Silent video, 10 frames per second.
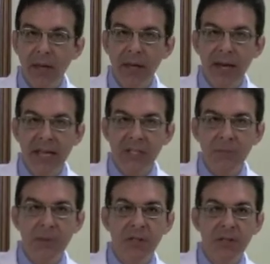in a
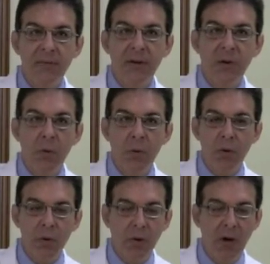specific
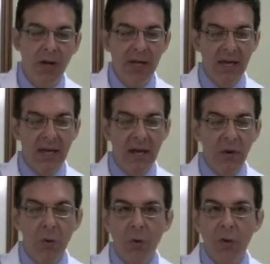order
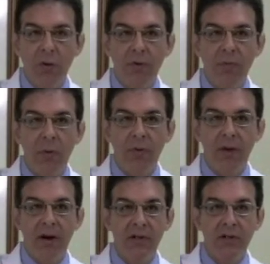in order for
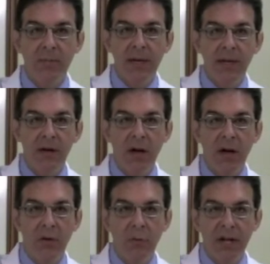there to be
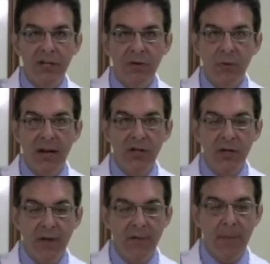a
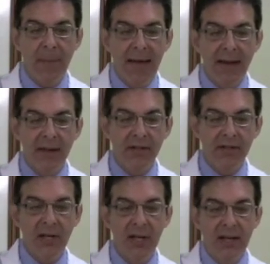restoration of the balance,